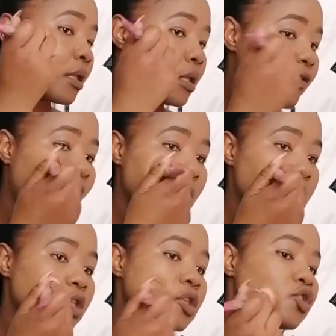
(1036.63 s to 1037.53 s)
the
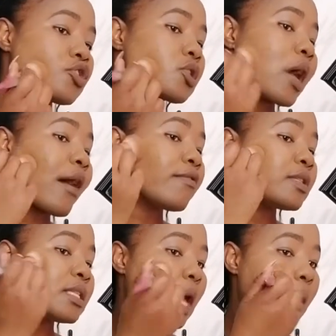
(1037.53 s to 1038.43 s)
foundation just covers it